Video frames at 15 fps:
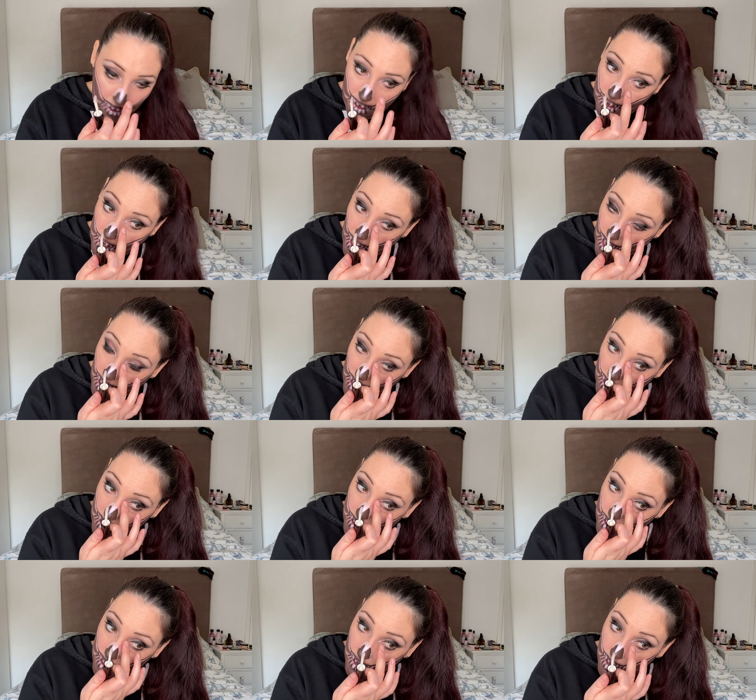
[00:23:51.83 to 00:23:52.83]
That
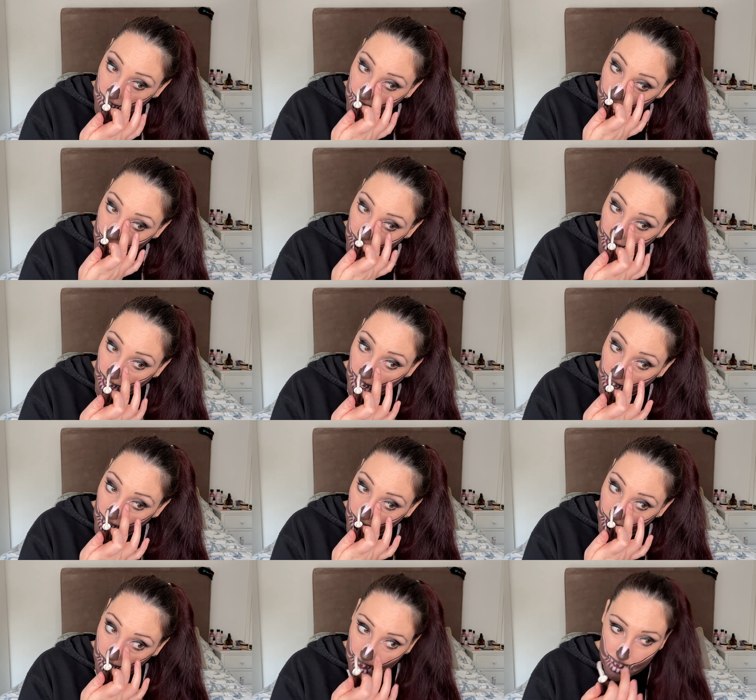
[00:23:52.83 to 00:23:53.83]
is something
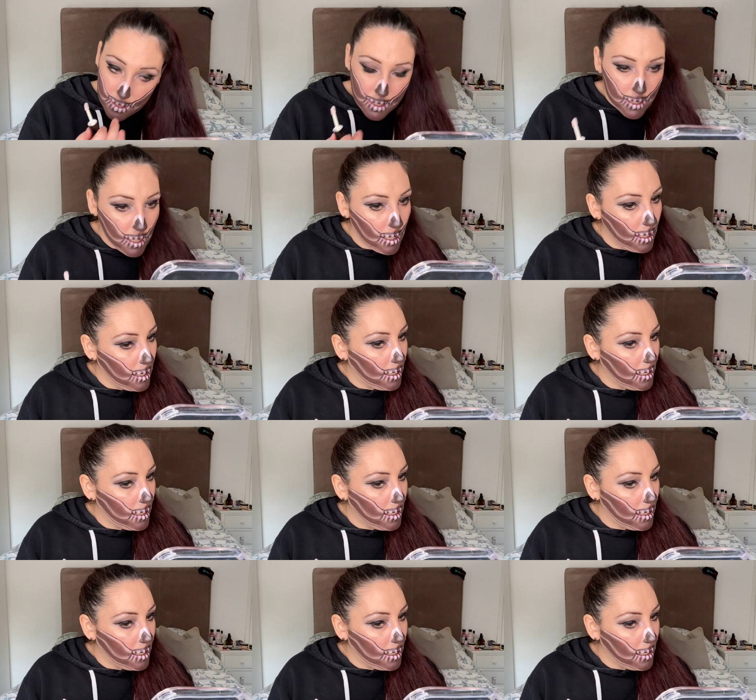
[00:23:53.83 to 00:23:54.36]
else.